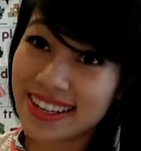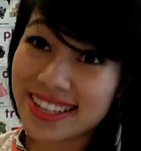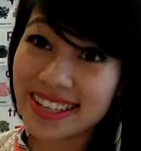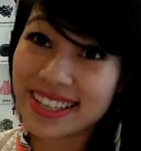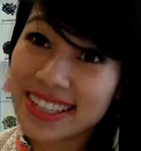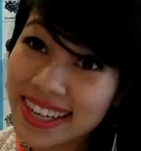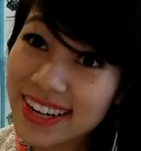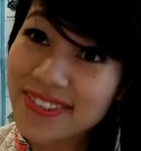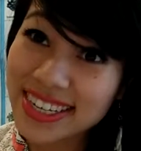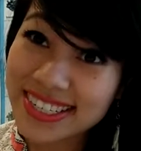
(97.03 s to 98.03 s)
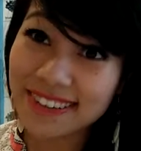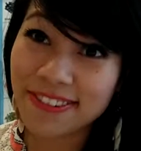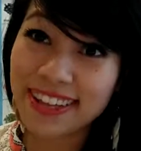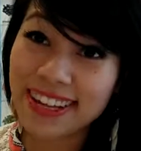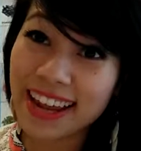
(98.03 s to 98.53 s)
It's a little bit
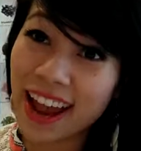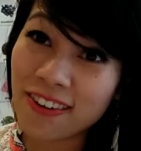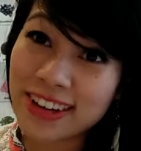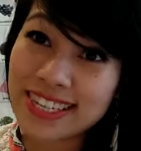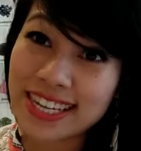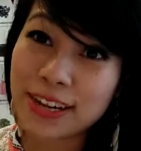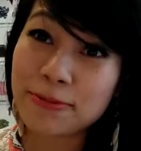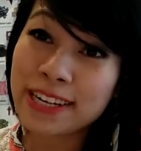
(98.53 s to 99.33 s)
different than how we sing it,